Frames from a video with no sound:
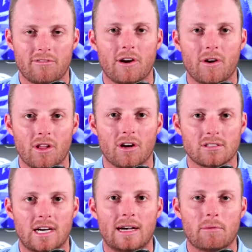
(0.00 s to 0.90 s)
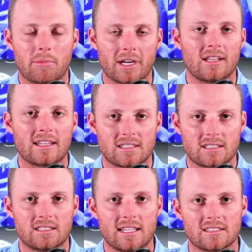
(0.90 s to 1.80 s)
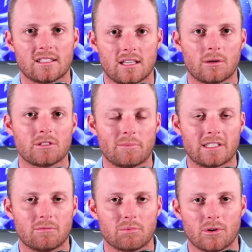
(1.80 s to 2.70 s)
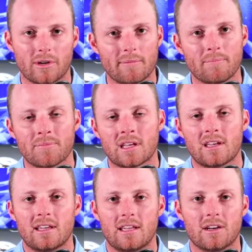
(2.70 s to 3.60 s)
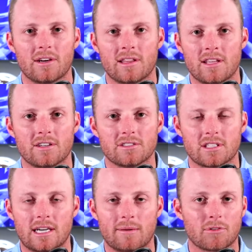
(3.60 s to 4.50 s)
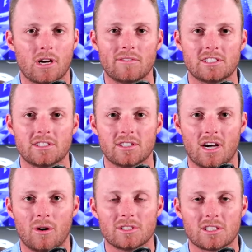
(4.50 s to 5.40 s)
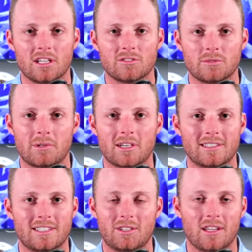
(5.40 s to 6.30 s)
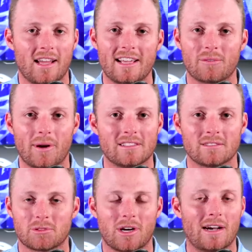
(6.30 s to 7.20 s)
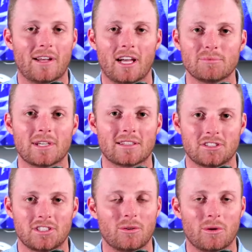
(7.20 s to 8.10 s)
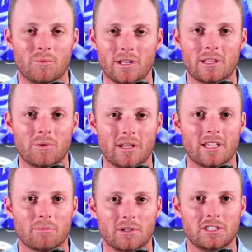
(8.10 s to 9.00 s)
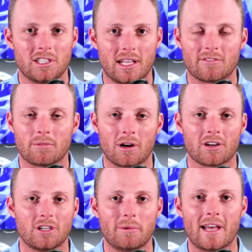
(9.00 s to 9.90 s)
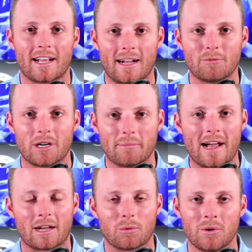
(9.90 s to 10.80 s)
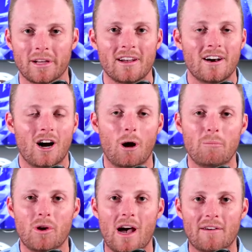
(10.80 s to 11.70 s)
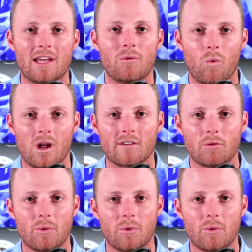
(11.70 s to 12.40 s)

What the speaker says: a very long time and bring a lot of success to their respective program here in the years to come. For all of us here at Always College Football, continue to like, rate, and subscribe. It helps out the show. We really, really appreciate it. For Mark Kubiak, I'm Greg McElroy. Hope you have a wonderful